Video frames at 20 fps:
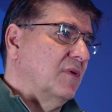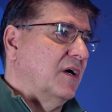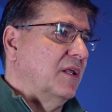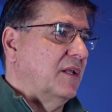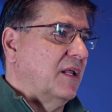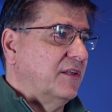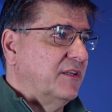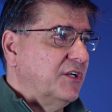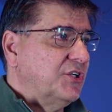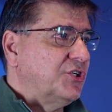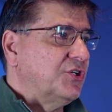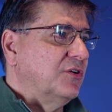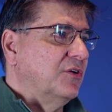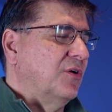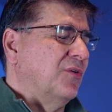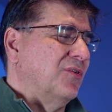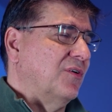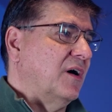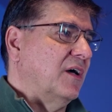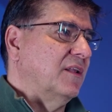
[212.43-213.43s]
an
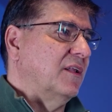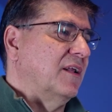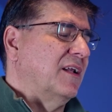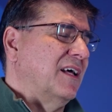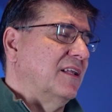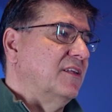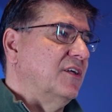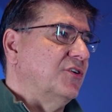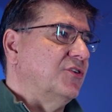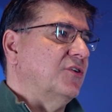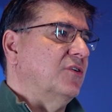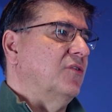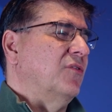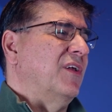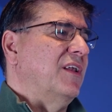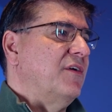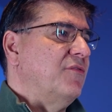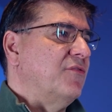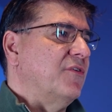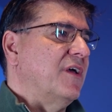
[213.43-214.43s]
additional
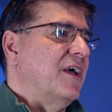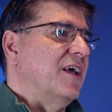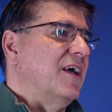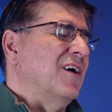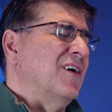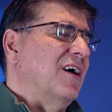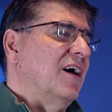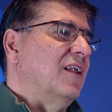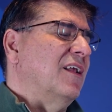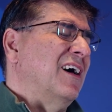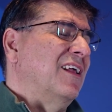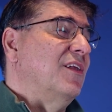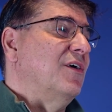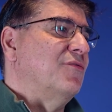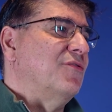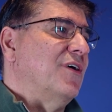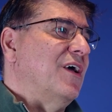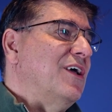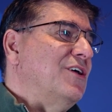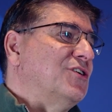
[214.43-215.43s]

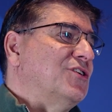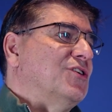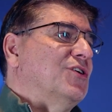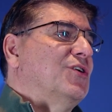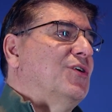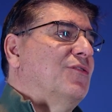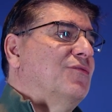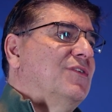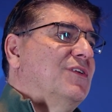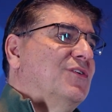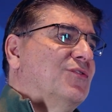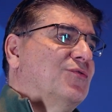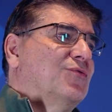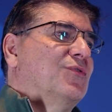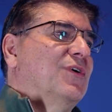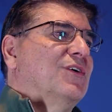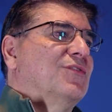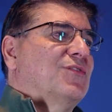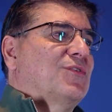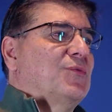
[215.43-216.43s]
alleviation of this
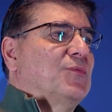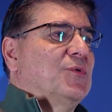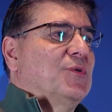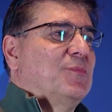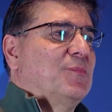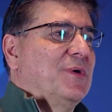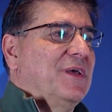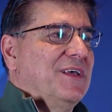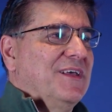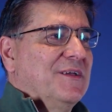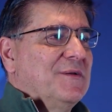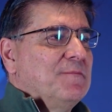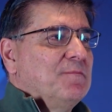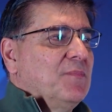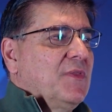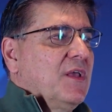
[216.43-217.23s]
risk would be